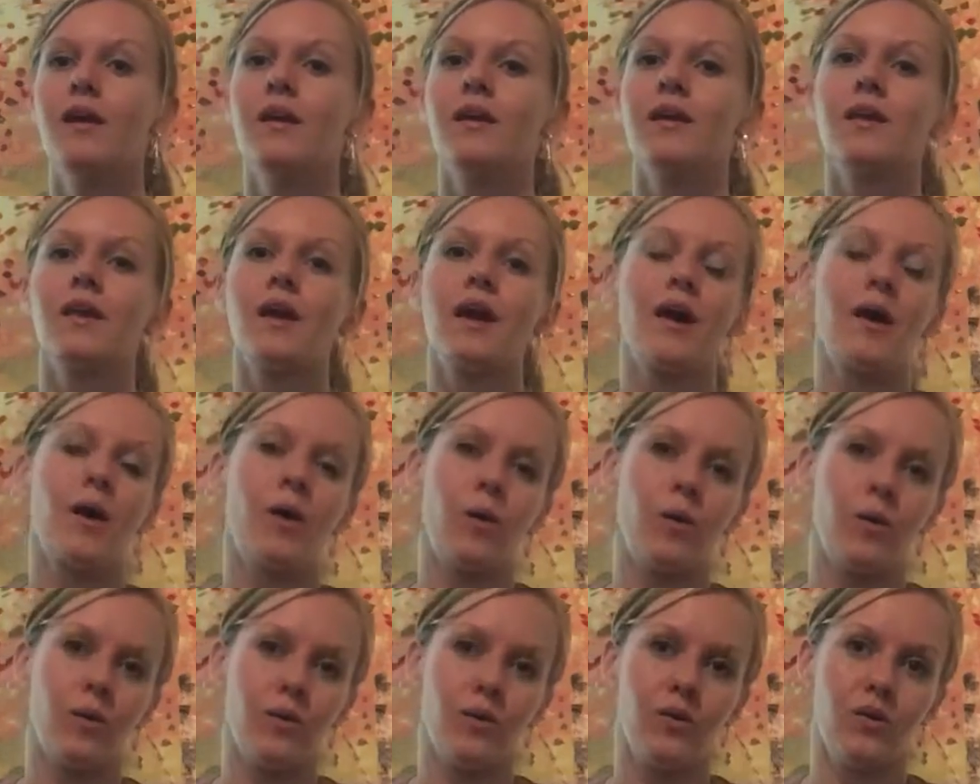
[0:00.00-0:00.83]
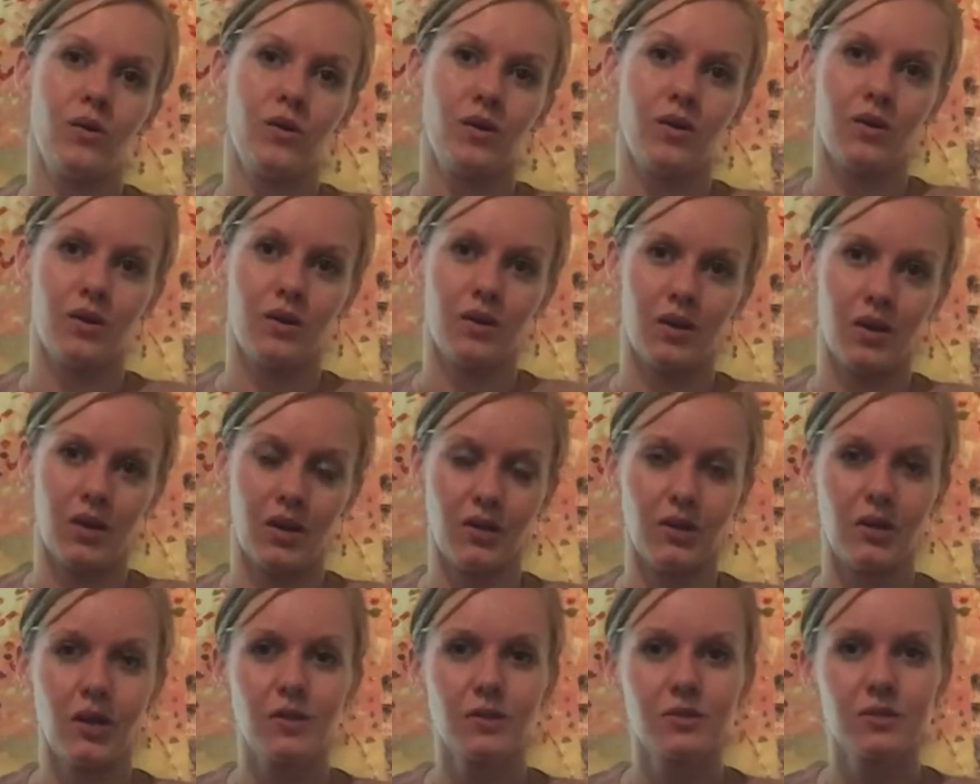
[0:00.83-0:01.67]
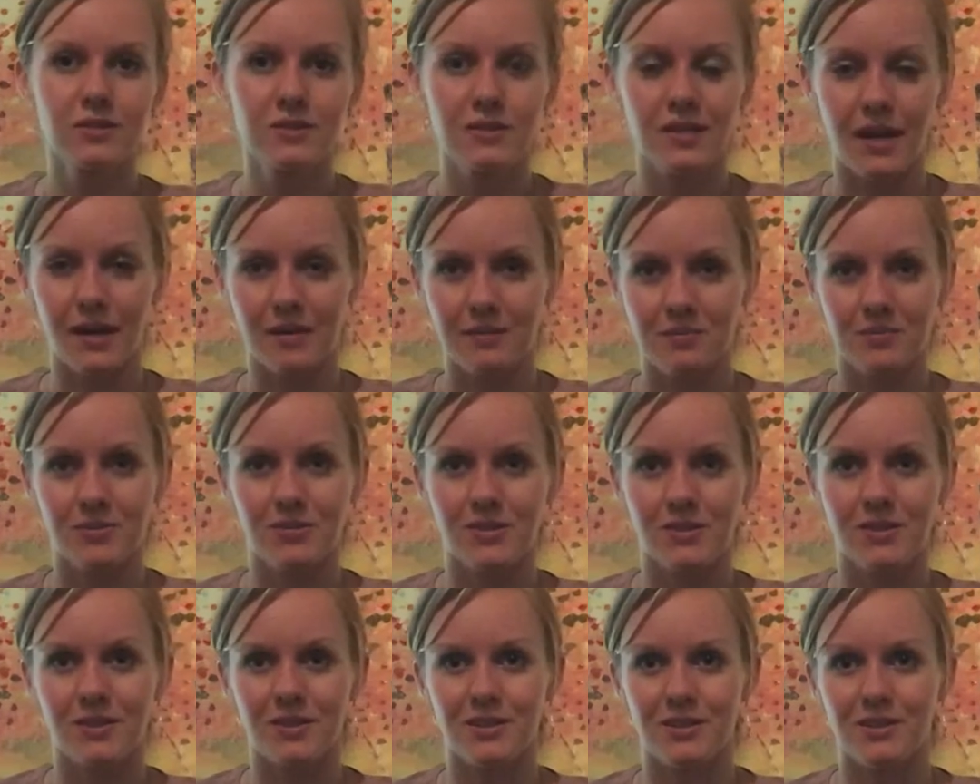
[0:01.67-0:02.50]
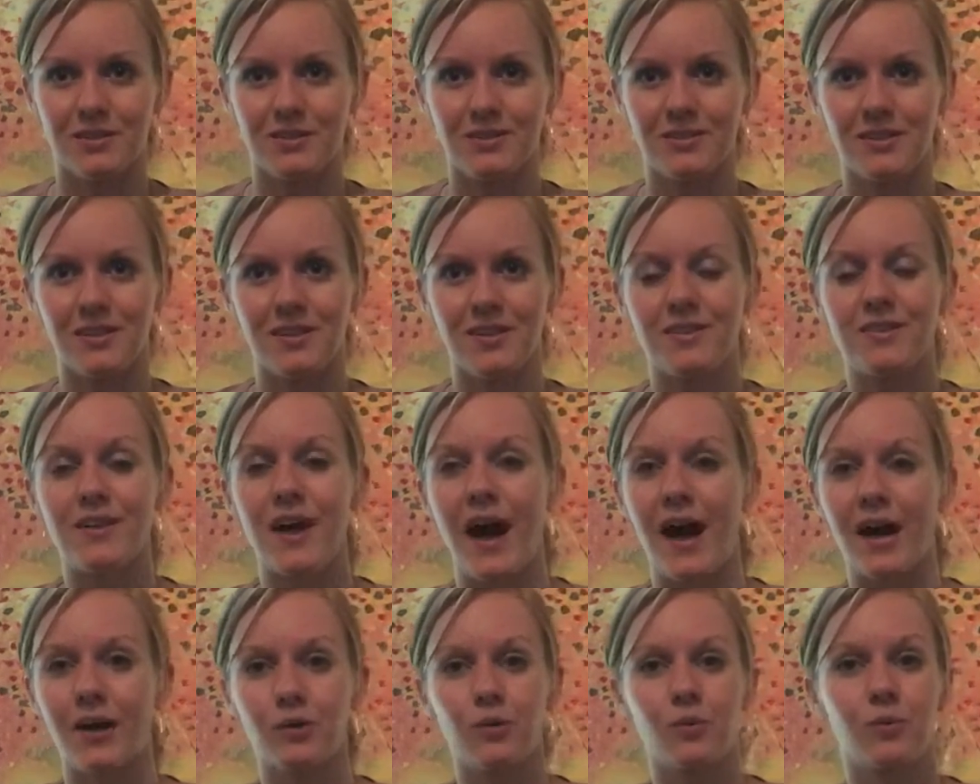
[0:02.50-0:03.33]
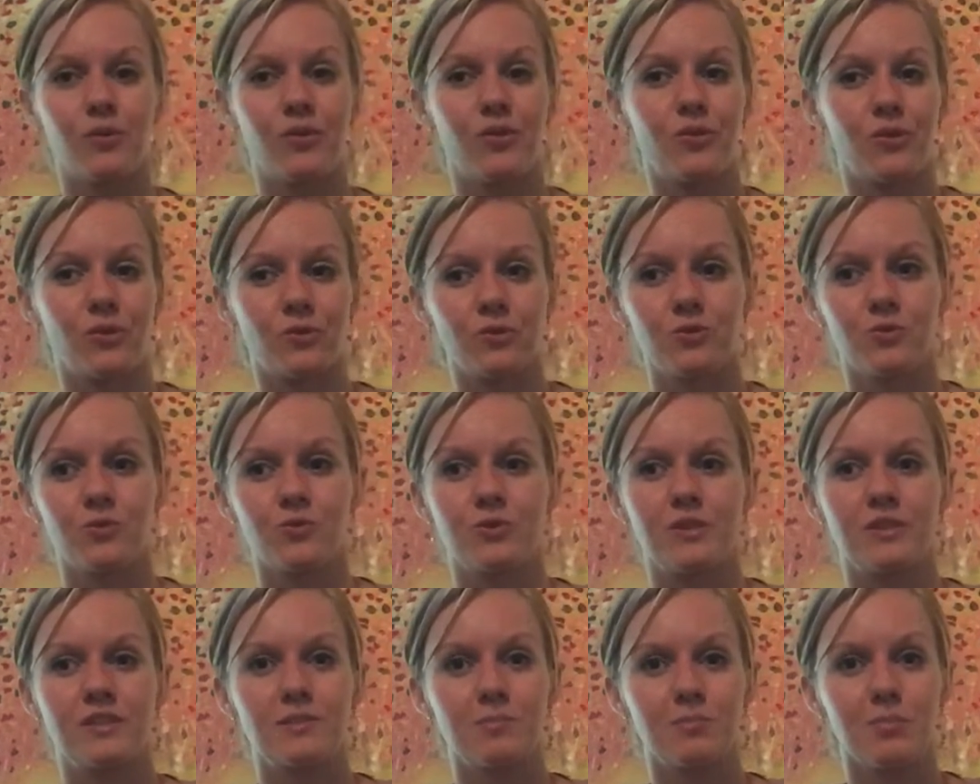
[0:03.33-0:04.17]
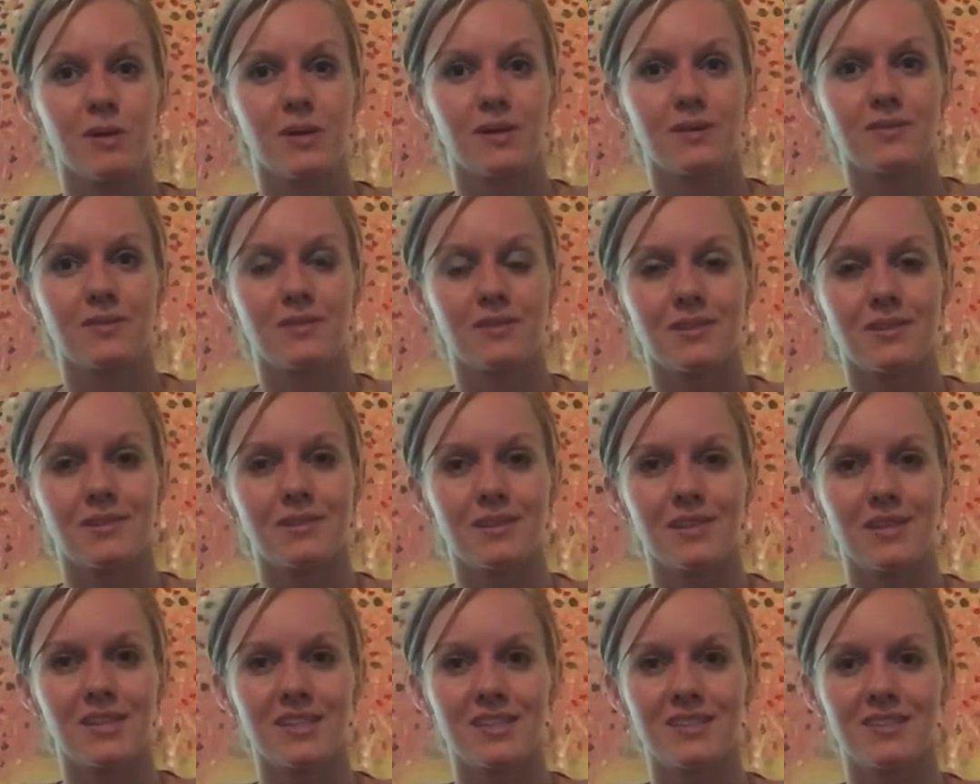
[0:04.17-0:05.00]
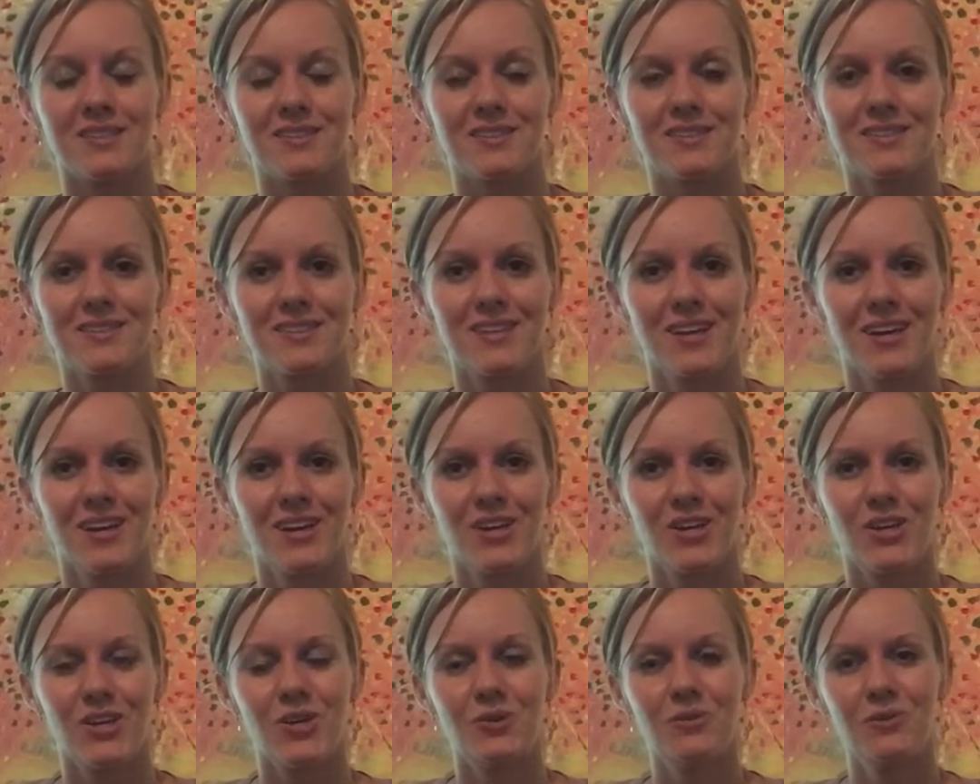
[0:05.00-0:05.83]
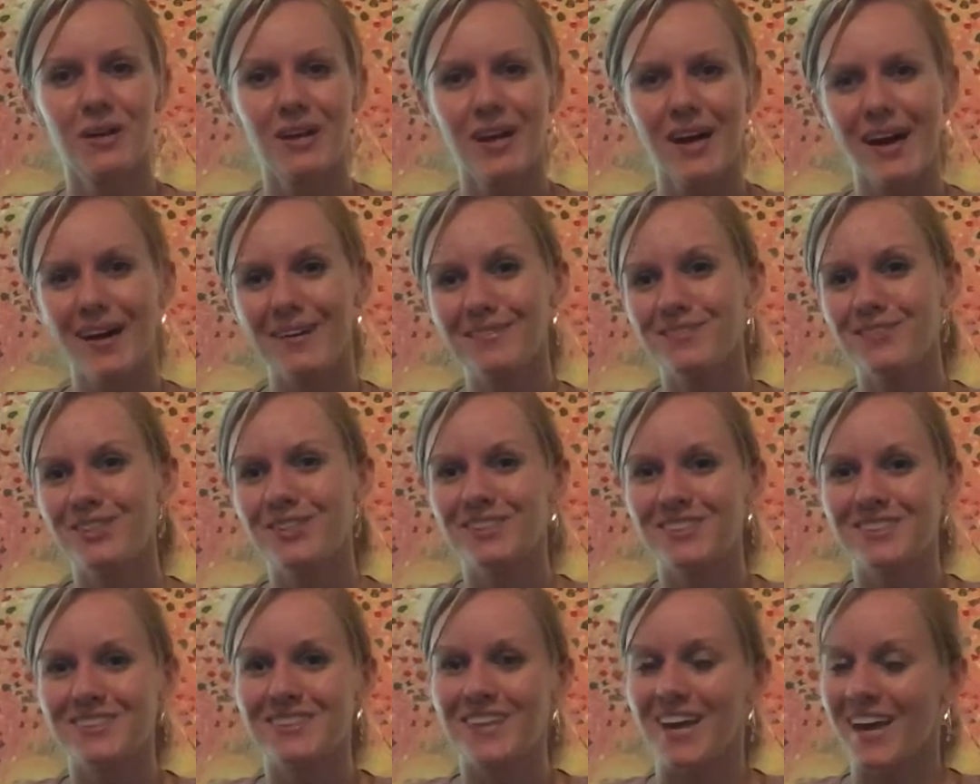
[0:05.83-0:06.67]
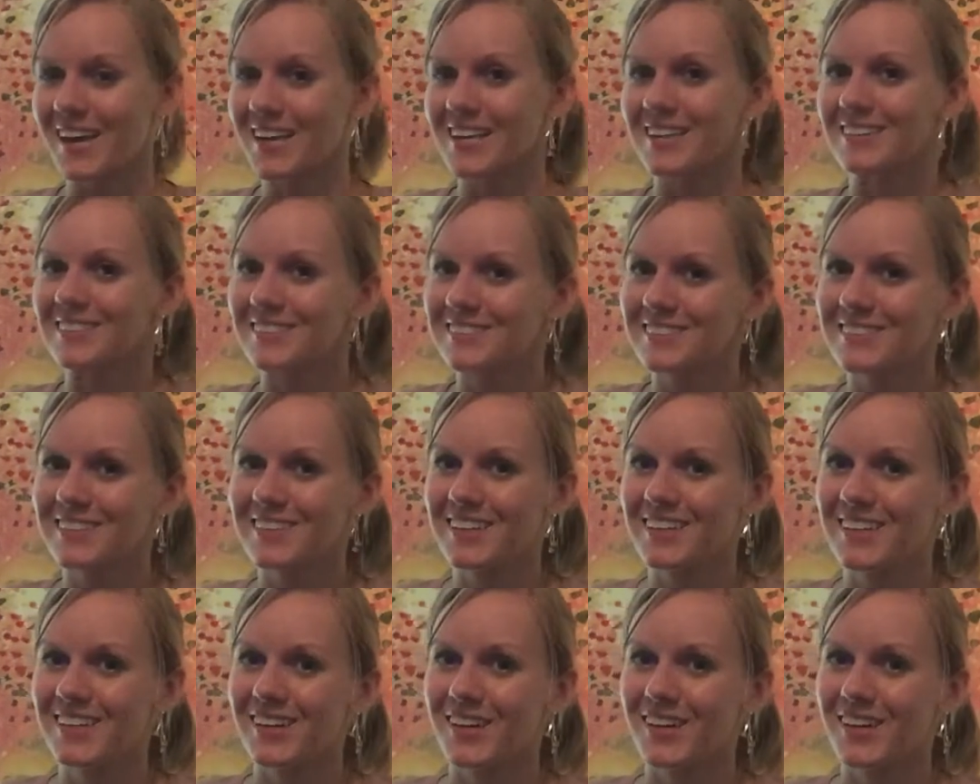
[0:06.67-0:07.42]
Now, another step to that with those three spaces is you want to have good taste.